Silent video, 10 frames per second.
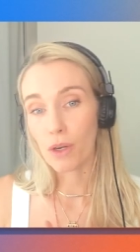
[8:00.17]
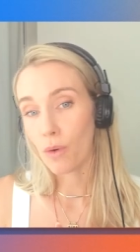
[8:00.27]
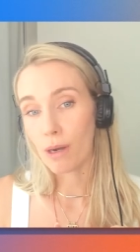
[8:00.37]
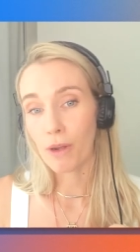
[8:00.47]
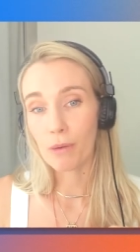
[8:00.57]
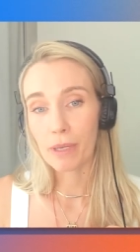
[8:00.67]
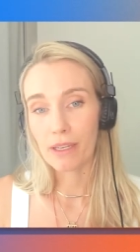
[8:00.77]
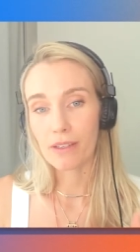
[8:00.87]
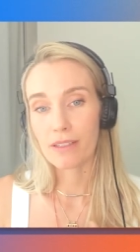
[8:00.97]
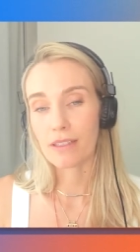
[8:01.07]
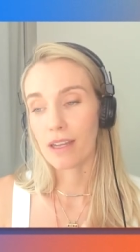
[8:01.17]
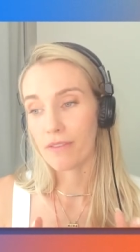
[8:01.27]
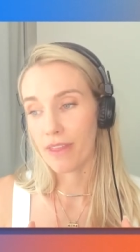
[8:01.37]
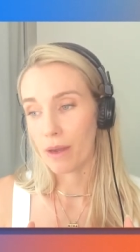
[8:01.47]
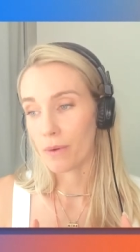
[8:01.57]
hormone pills. None of
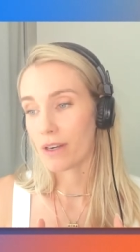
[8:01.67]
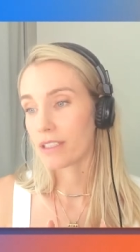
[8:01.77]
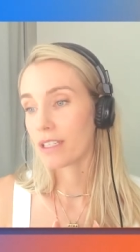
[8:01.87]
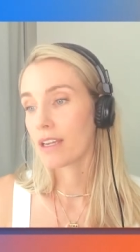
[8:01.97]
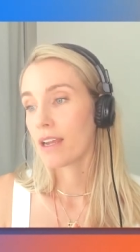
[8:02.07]
that worked.